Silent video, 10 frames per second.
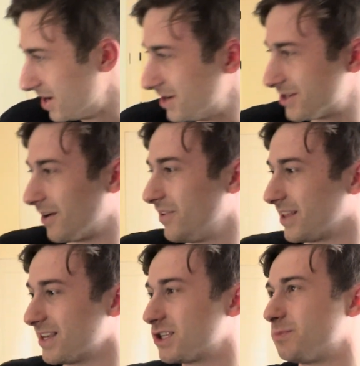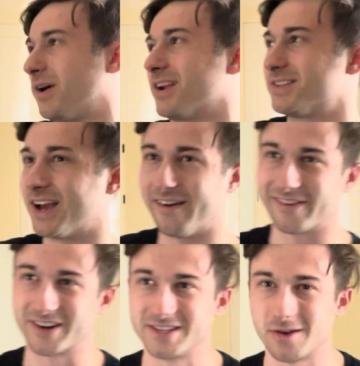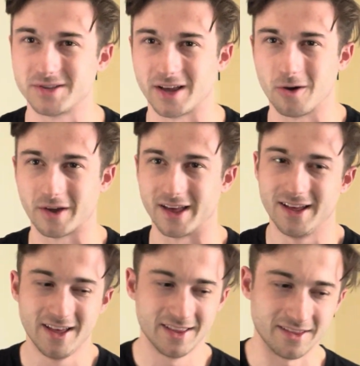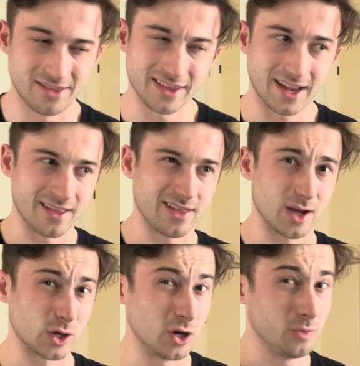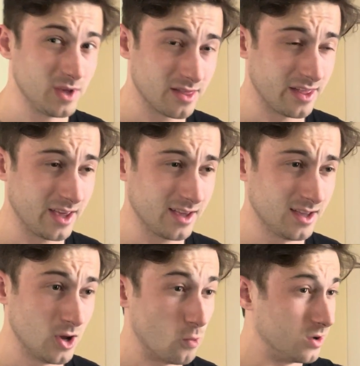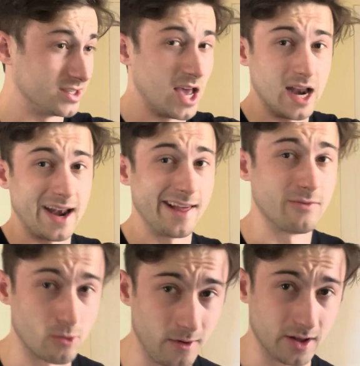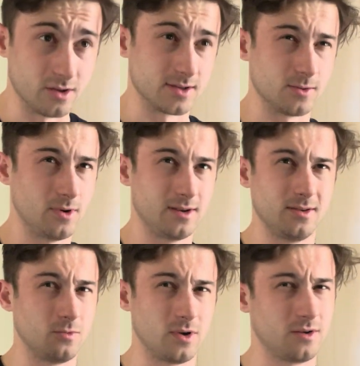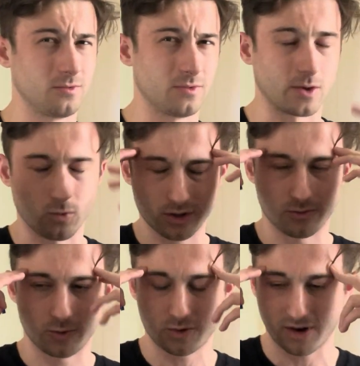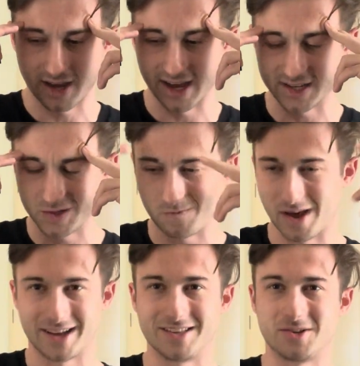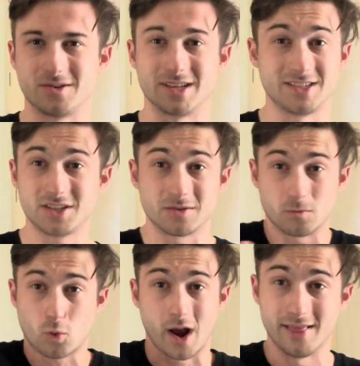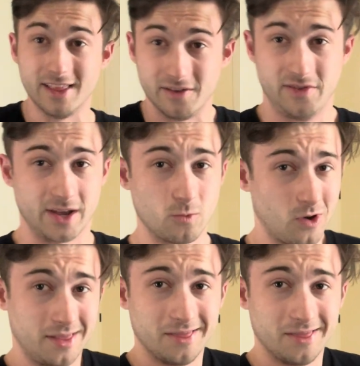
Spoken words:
So I feel like this spot is tougher because I was like, okay, the thing that I thought could be a thing was not even remotely close. So what do I expect in terms of just where I live, like where